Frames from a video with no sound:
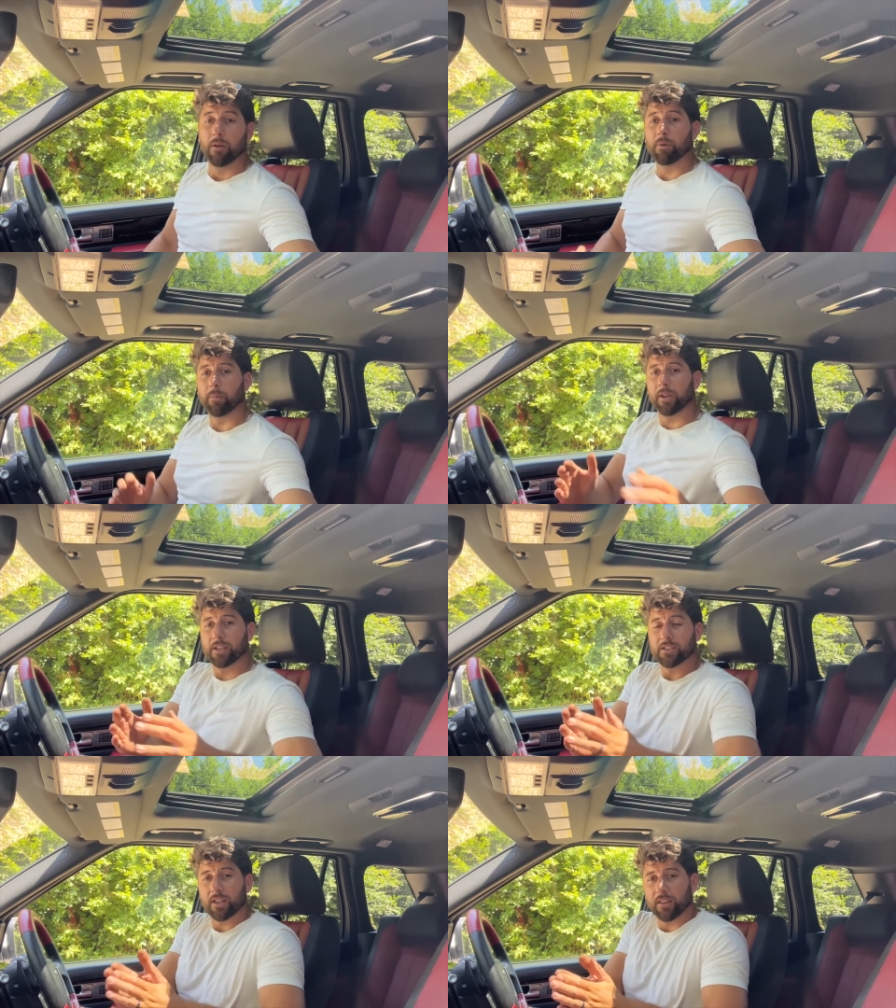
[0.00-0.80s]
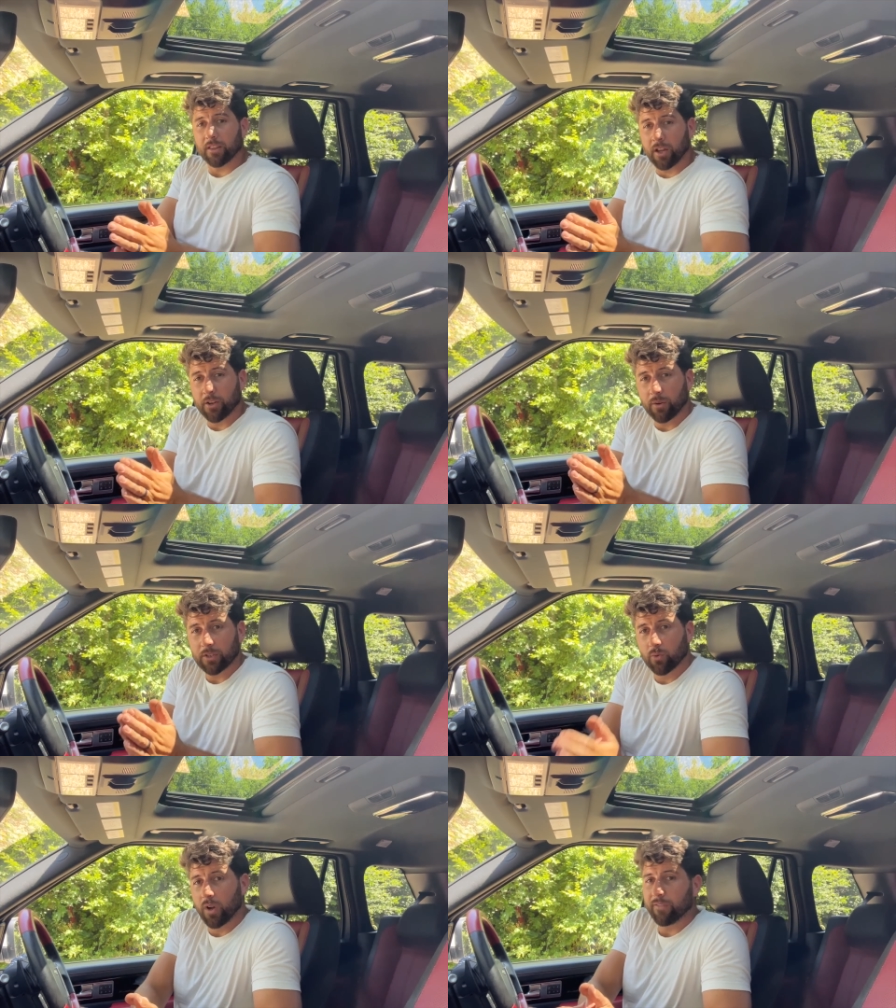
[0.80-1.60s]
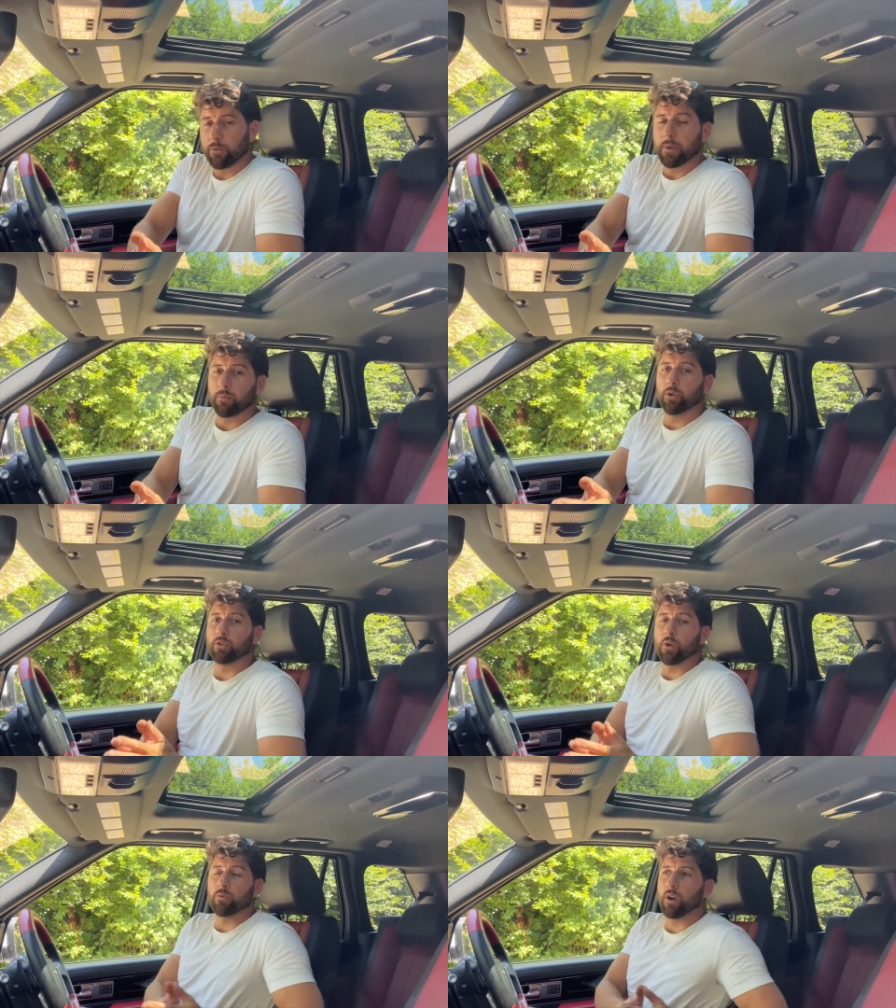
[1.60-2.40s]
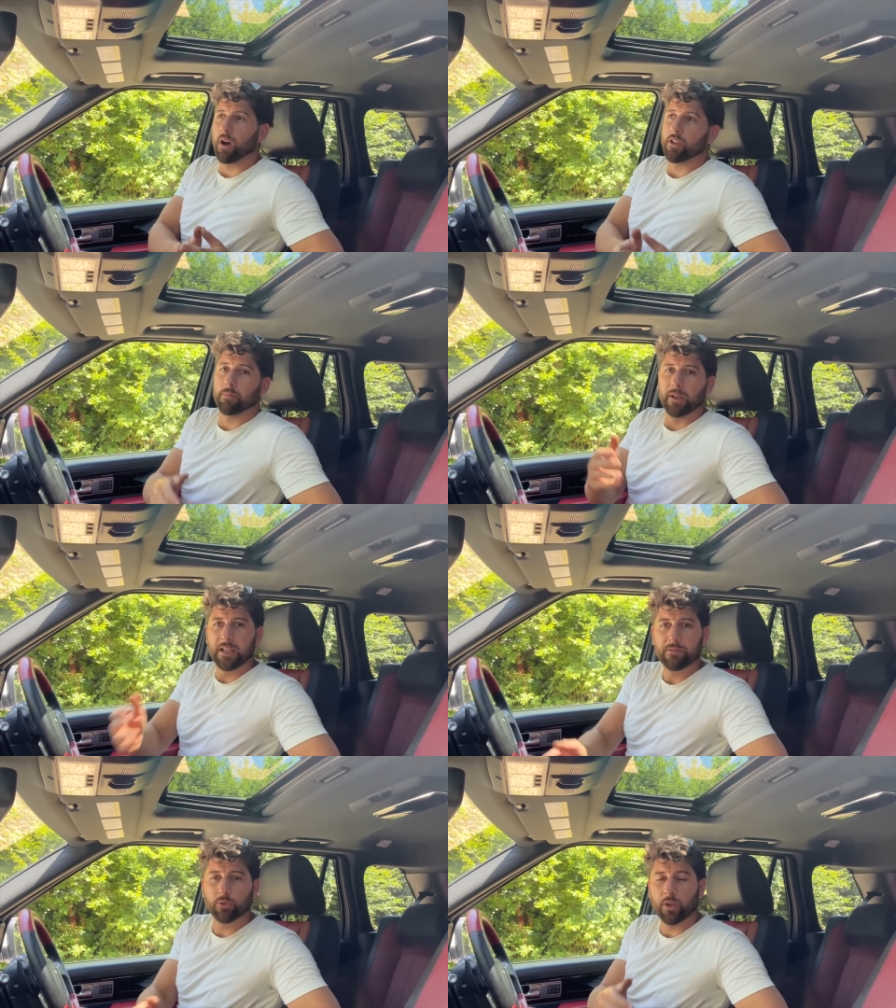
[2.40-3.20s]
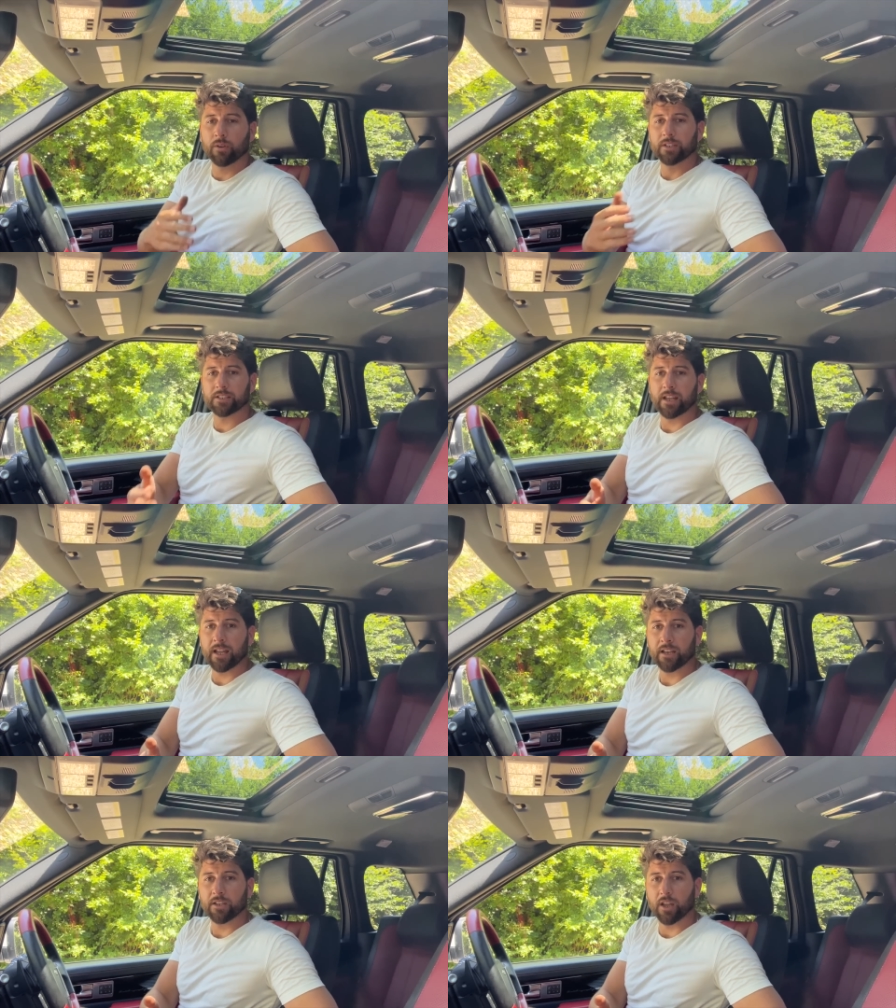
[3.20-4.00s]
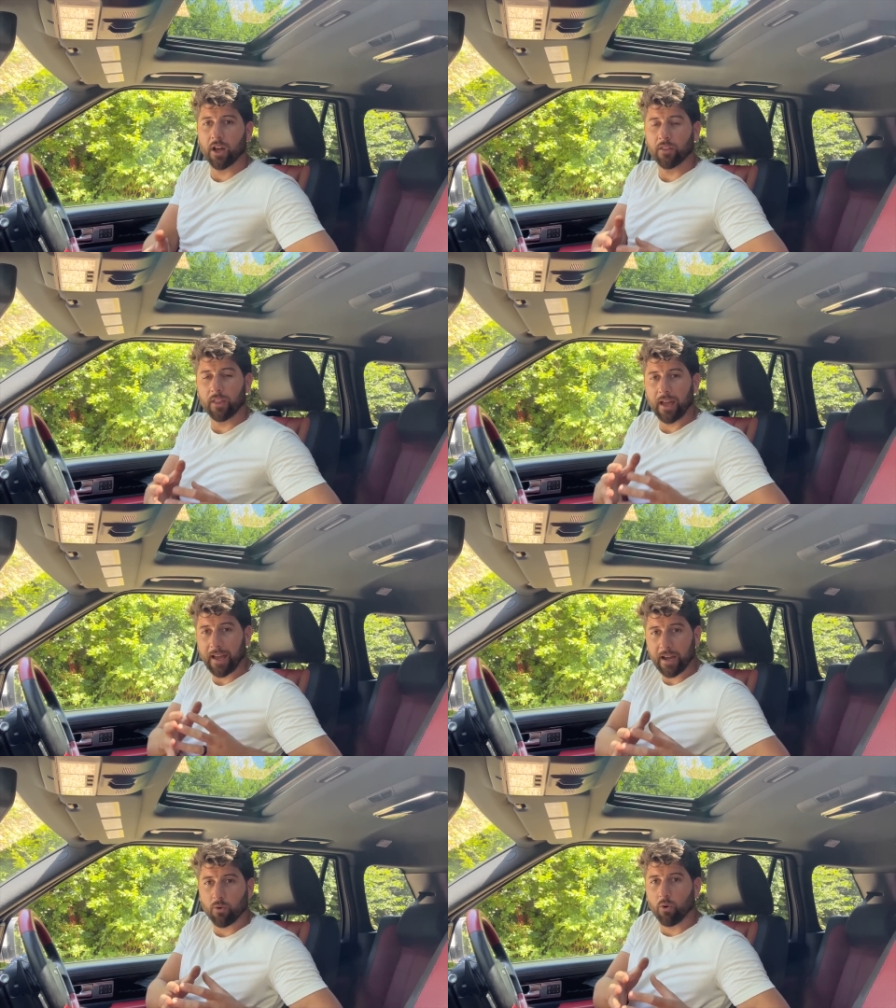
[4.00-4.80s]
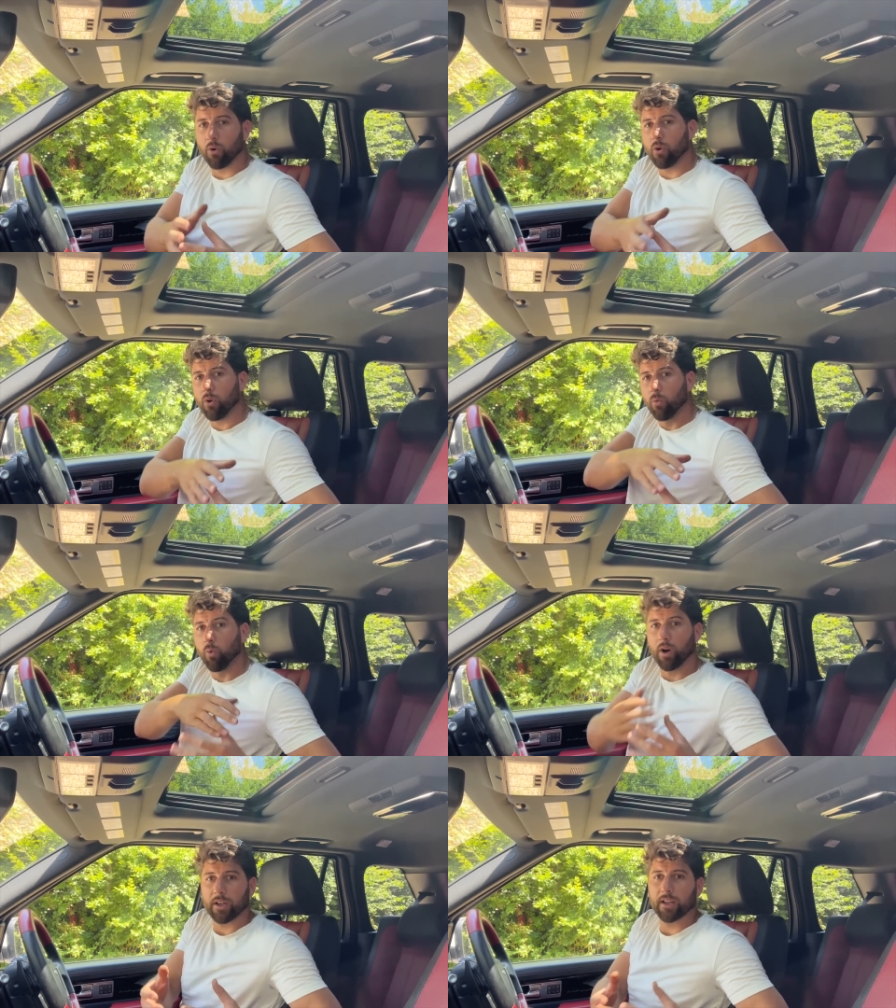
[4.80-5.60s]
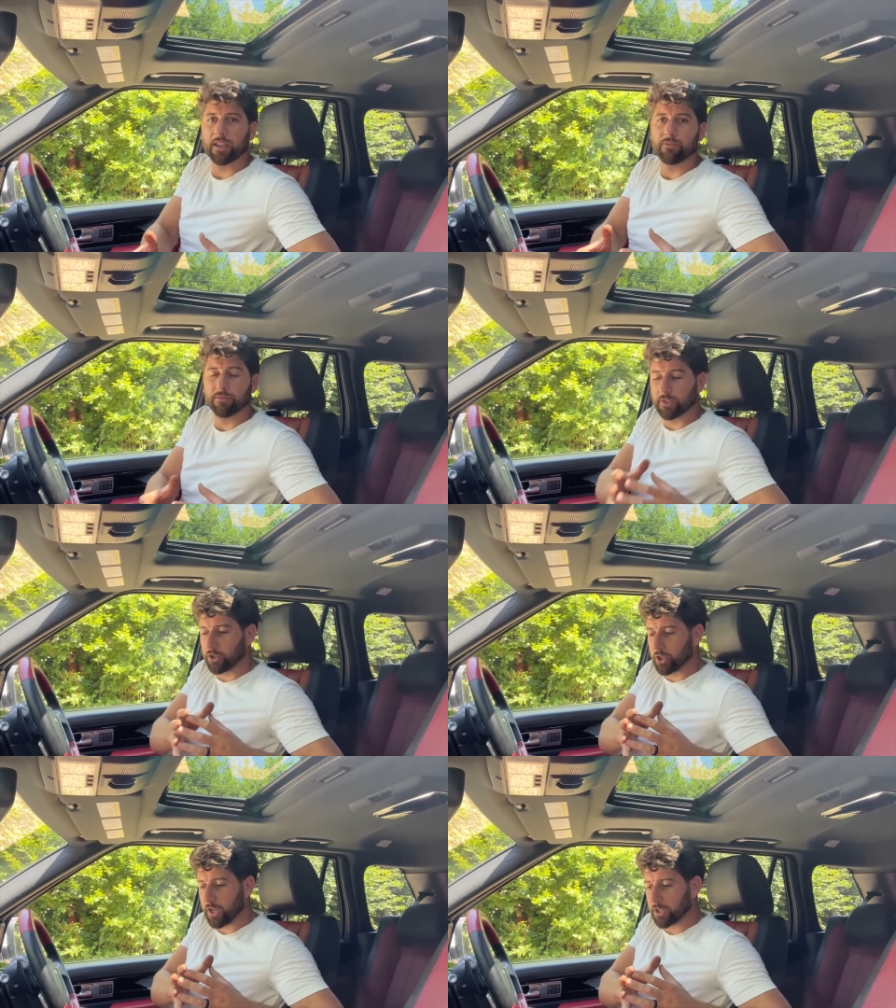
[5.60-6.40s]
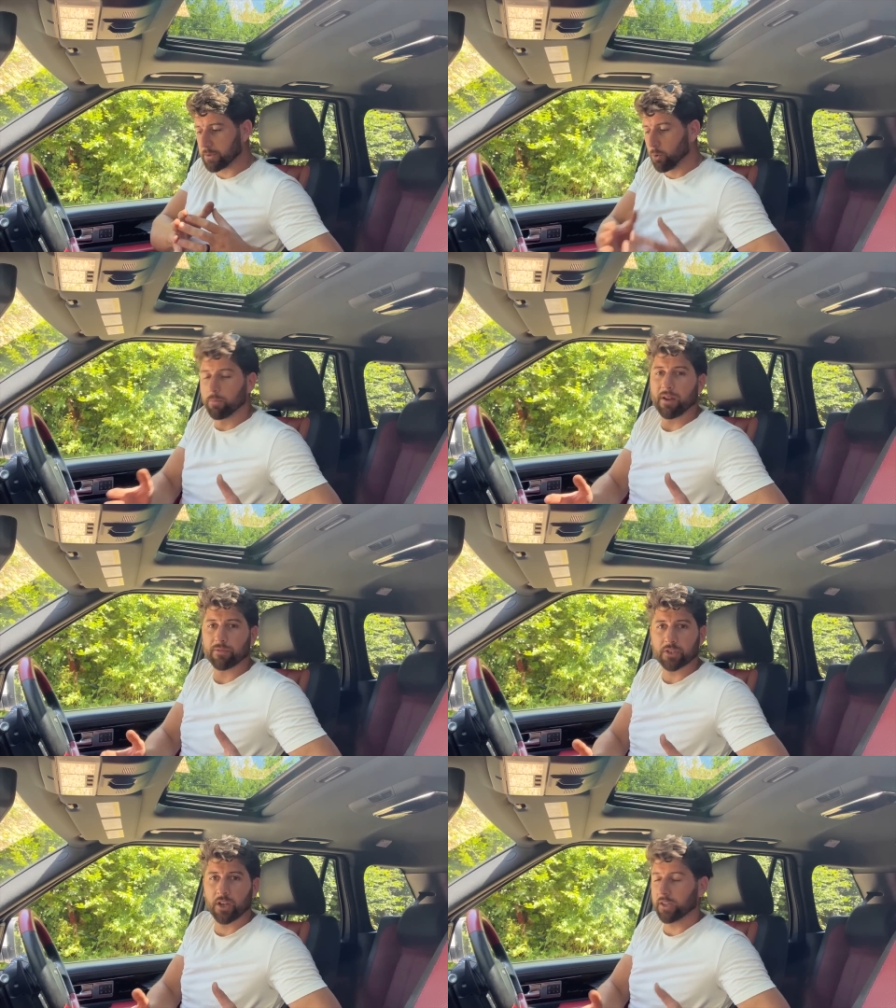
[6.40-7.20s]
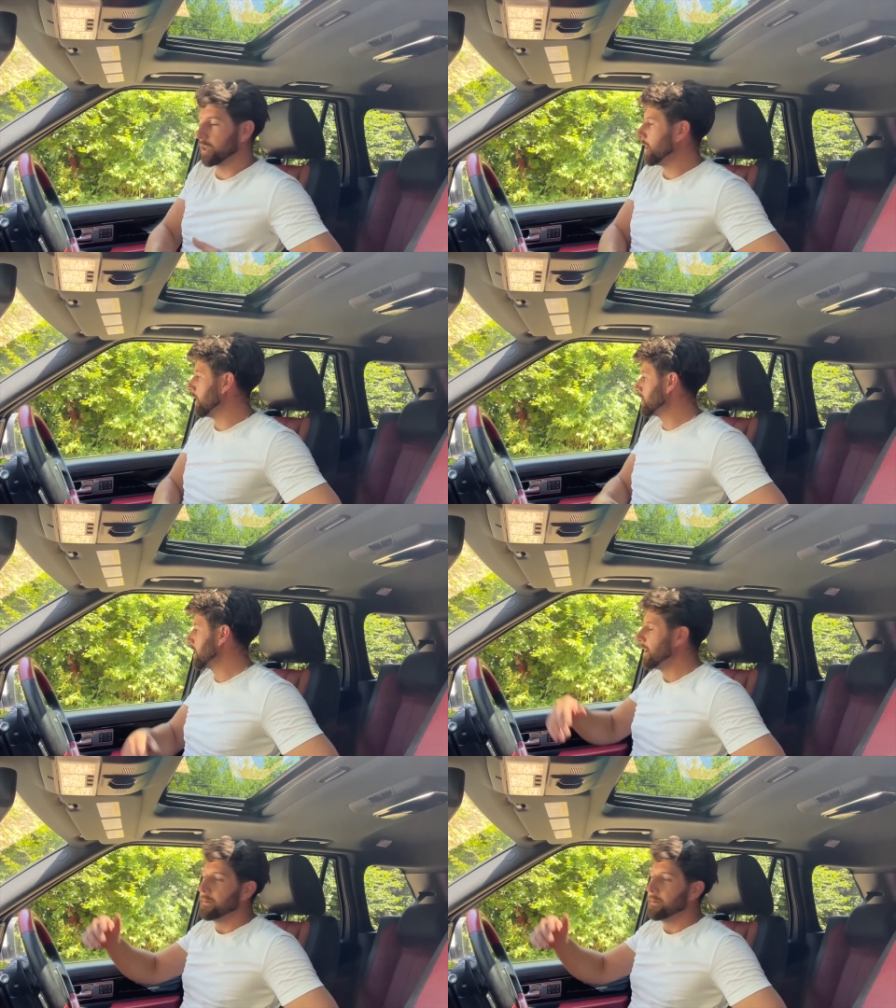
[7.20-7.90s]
But because I know there's quite a few people who don't either believe or don't understand how or why I give such a small amount for certain cars,